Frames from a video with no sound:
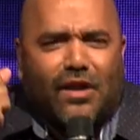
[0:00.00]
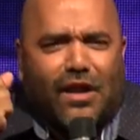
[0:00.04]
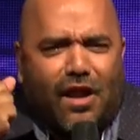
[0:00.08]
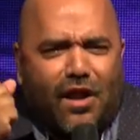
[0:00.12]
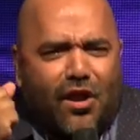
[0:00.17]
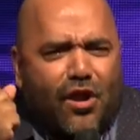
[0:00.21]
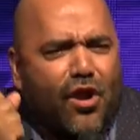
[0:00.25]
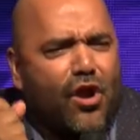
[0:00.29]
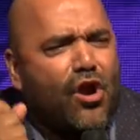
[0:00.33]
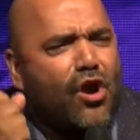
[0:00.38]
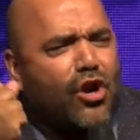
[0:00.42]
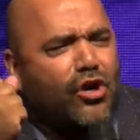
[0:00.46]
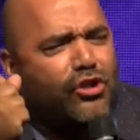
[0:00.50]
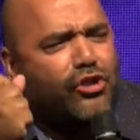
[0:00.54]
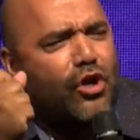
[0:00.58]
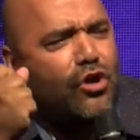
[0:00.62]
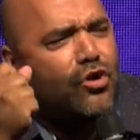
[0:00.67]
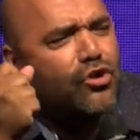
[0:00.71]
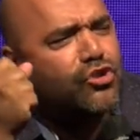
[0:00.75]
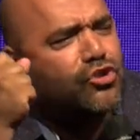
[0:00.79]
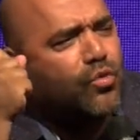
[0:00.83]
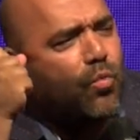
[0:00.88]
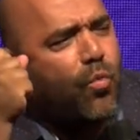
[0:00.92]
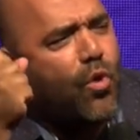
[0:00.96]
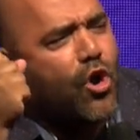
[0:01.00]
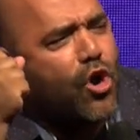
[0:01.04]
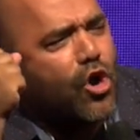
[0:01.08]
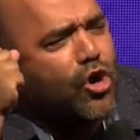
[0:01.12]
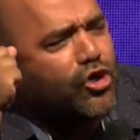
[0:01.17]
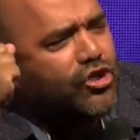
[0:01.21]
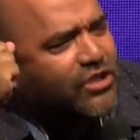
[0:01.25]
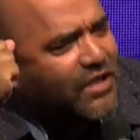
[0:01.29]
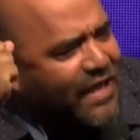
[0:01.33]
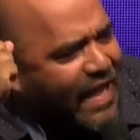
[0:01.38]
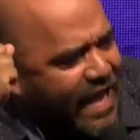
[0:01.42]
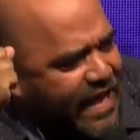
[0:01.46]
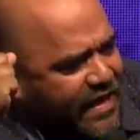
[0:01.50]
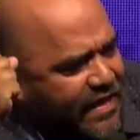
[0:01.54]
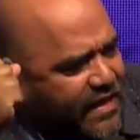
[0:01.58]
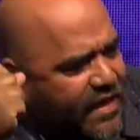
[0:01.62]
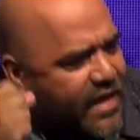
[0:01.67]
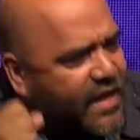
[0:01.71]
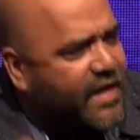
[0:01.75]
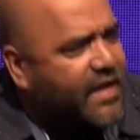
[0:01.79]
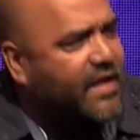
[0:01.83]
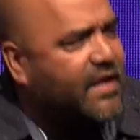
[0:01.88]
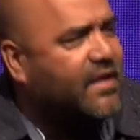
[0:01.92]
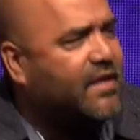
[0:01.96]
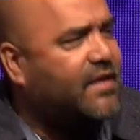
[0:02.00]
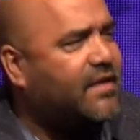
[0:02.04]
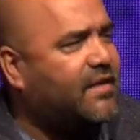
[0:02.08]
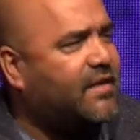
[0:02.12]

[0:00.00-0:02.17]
heard those words lately?